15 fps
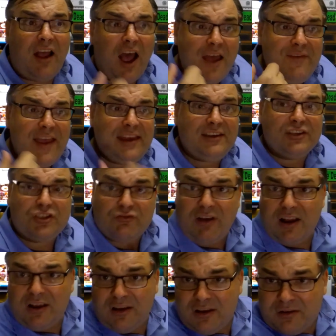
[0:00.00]
I've had to
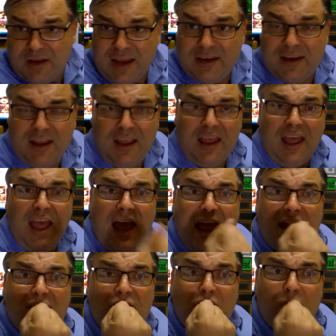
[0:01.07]
struggle and, and
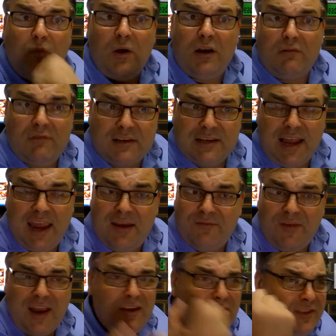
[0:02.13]
and you want to retain
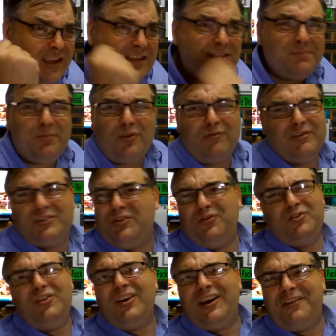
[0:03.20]
value, the Explorer 2,
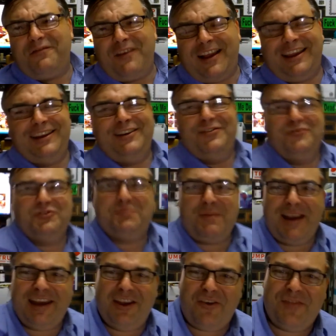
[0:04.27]
you're not going to fucking lose
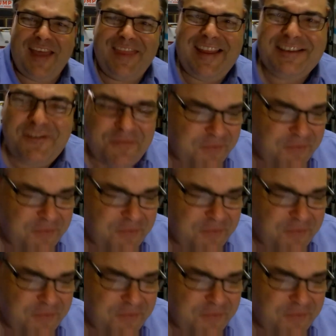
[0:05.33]
money on that. That's a